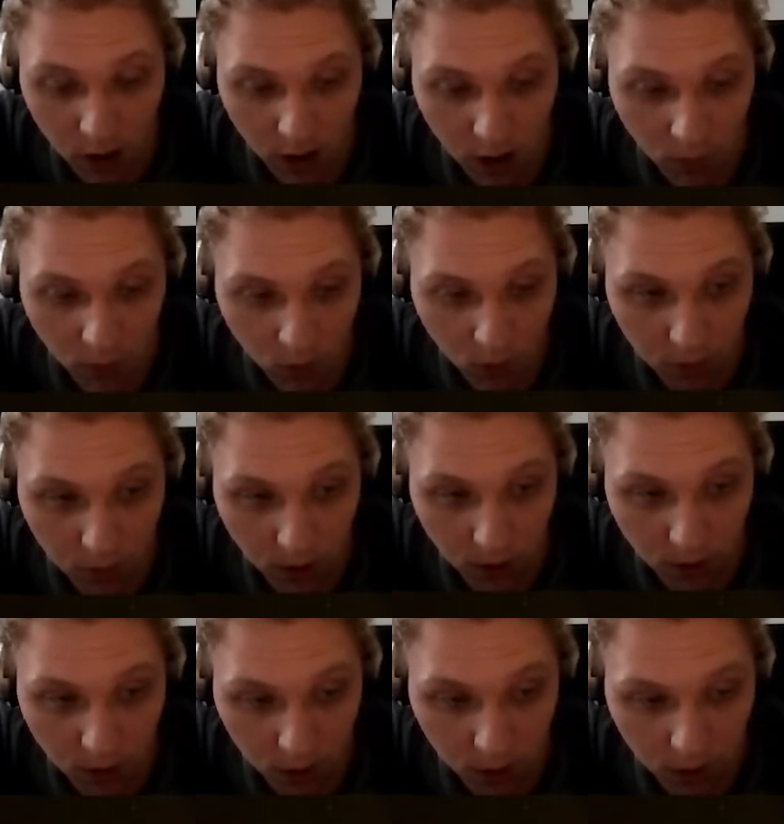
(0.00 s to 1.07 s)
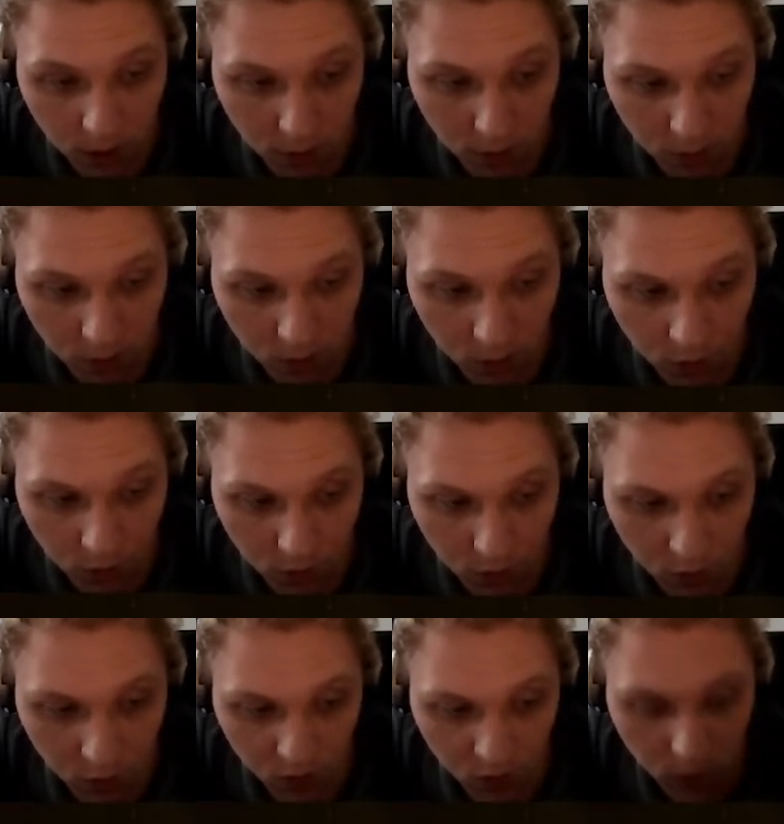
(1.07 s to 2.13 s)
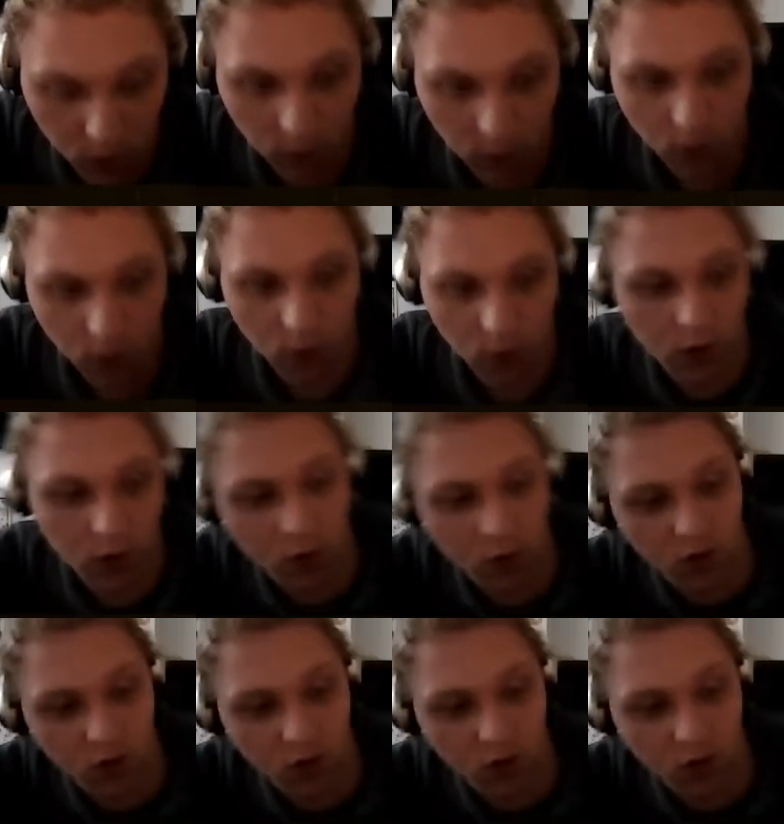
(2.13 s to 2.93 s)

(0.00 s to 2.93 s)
If you want to play it in the best version possible, if you're on Windows